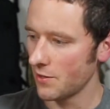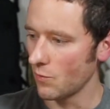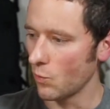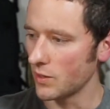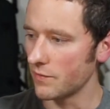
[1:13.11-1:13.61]

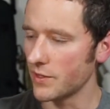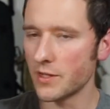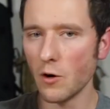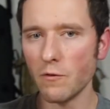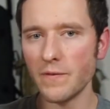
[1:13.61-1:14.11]
one of the
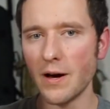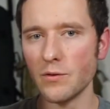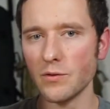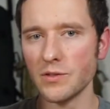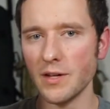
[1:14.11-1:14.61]

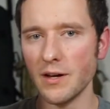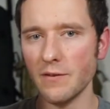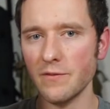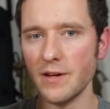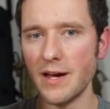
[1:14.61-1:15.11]
co-founders
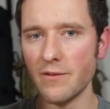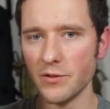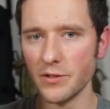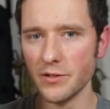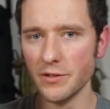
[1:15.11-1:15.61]
of
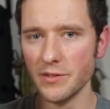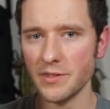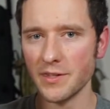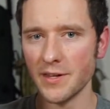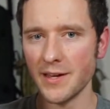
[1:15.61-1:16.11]

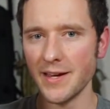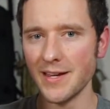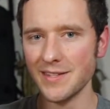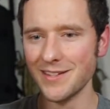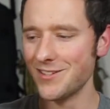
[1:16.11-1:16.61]
EVERGOODS
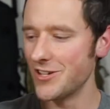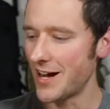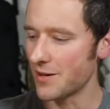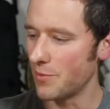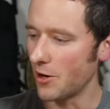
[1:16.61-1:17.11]
is
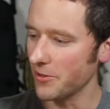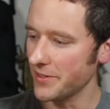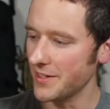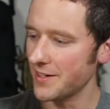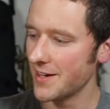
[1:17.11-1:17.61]
Jack
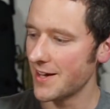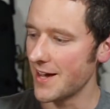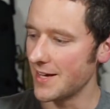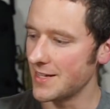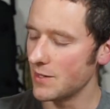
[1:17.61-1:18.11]
Barley,
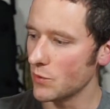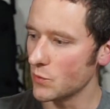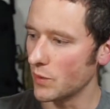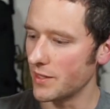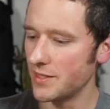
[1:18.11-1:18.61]
and he
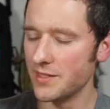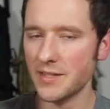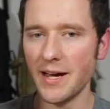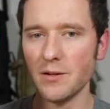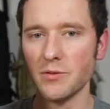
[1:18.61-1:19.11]
was one of the
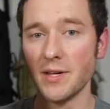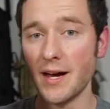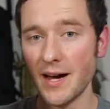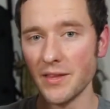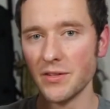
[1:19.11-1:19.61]
designers
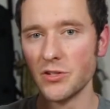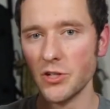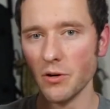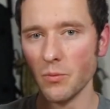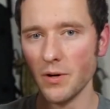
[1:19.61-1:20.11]
on the
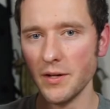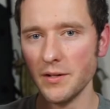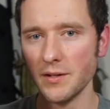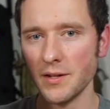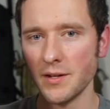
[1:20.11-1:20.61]

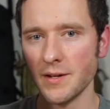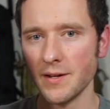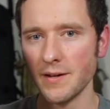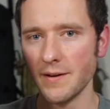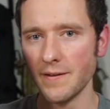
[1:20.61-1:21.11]
GR1,
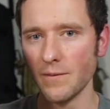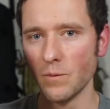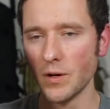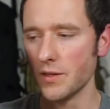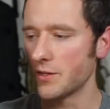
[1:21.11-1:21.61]

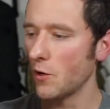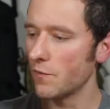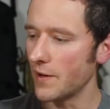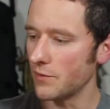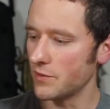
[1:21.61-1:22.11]
one of the
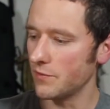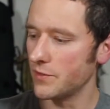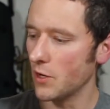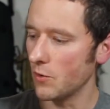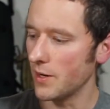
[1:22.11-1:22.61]
co-founders of
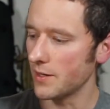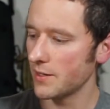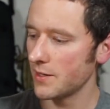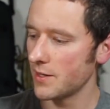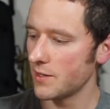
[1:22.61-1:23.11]

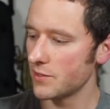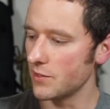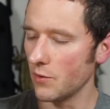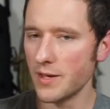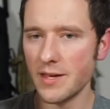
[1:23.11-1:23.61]
GORUCK.
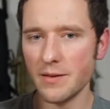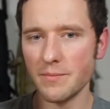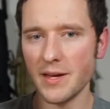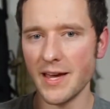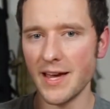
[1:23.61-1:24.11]
So
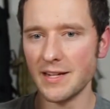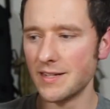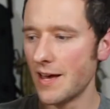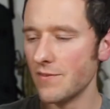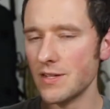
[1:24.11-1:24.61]
him and
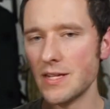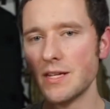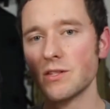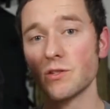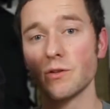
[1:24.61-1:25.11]
Kevin
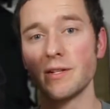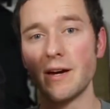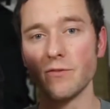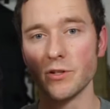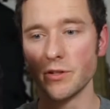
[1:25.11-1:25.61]
Dee started
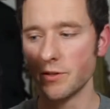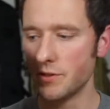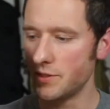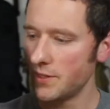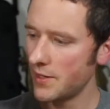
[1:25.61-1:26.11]

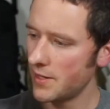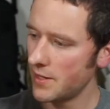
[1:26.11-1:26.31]
EVERGOODS